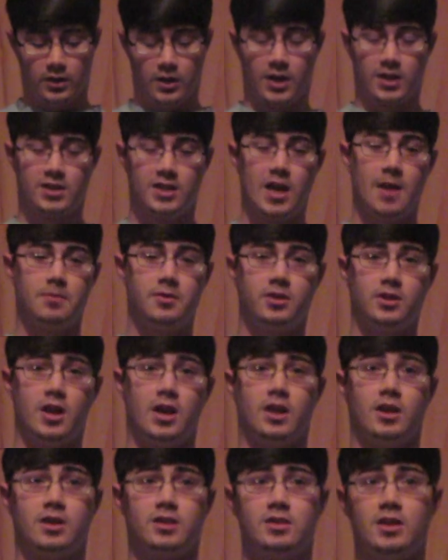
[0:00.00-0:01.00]
accepting
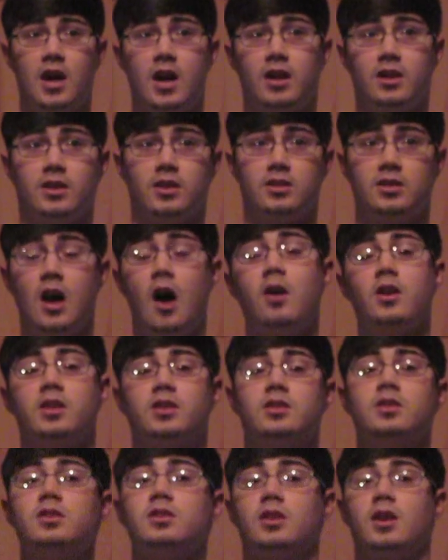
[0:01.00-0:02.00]
that
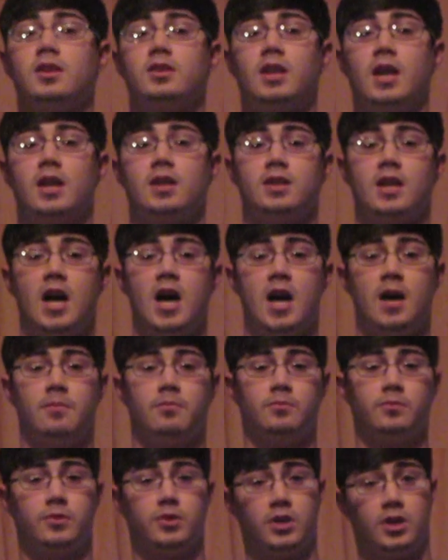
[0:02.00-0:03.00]
it's just going to take
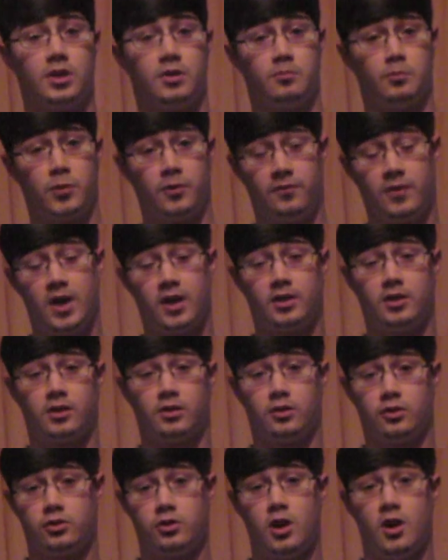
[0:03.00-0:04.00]
time in
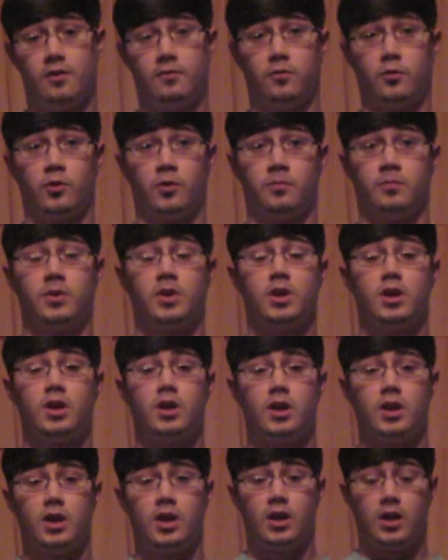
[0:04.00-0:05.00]
perfecting your shot form.
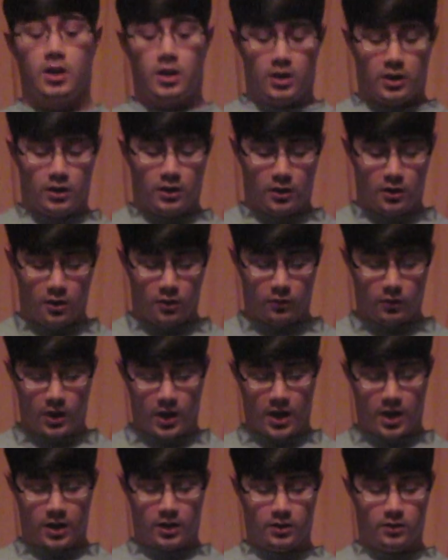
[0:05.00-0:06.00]

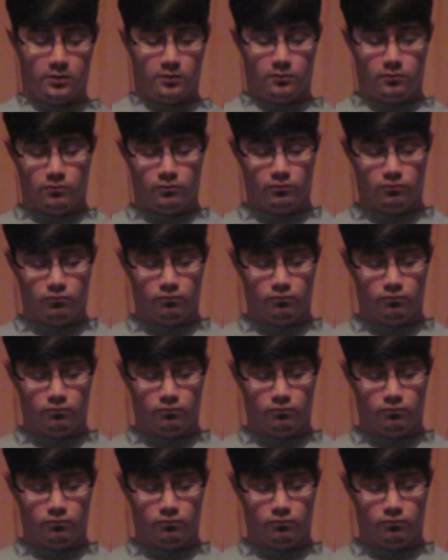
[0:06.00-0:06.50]
And